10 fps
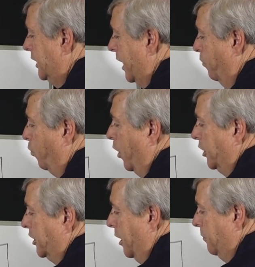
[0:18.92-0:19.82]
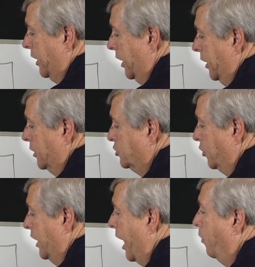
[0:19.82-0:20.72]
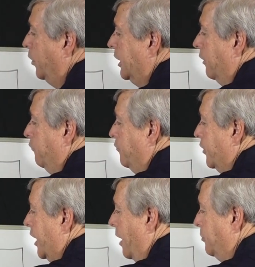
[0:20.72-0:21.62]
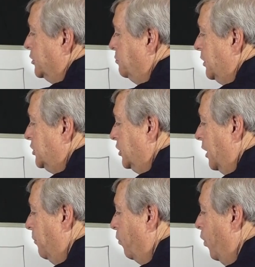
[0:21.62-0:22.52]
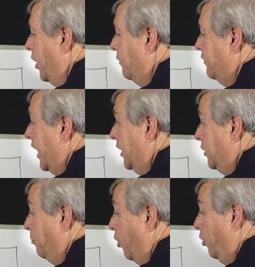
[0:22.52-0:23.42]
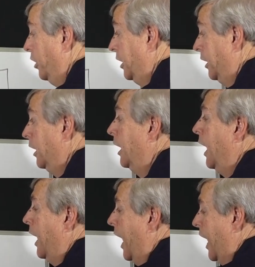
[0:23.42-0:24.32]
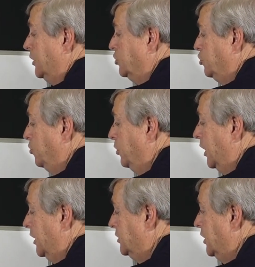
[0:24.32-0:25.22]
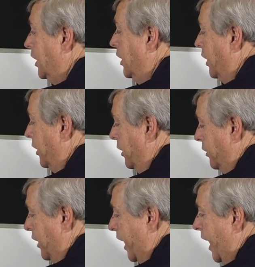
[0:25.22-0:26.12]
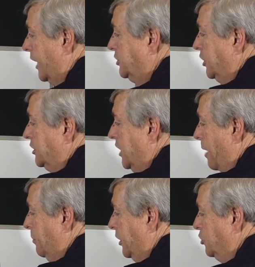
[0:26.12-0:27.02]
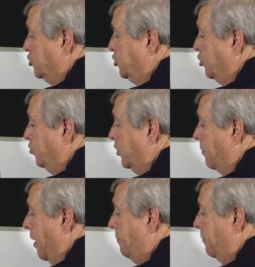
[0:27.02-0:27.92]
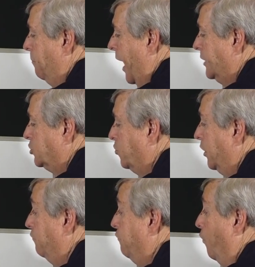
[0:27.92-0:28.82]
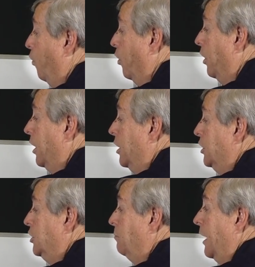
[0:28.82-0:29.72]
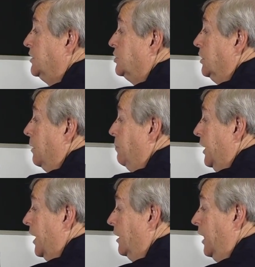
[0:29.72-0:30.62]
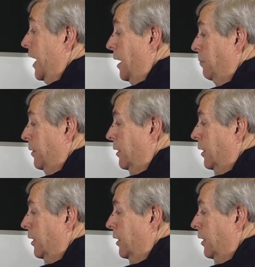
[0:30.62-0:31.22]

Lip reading: get one coming in. So now we've accomplished mission number one of getting the ball in. As soon as that action is happening, 2 come up and back screen 4, you might slip and get a layup.